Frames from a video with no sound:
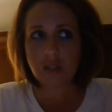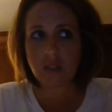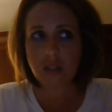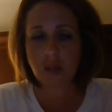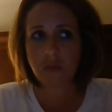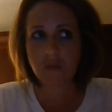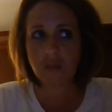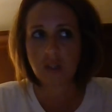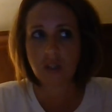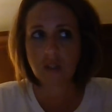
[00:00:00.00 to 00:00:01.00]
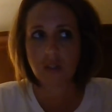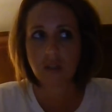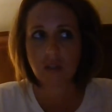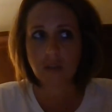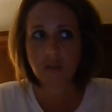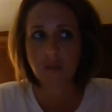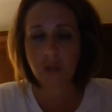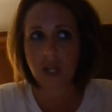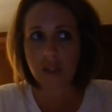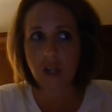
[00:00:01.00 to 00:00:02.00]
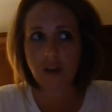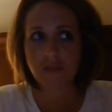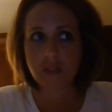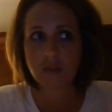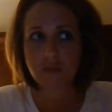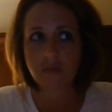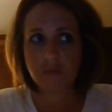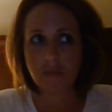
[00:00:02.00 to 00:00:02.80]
some of the Black Lives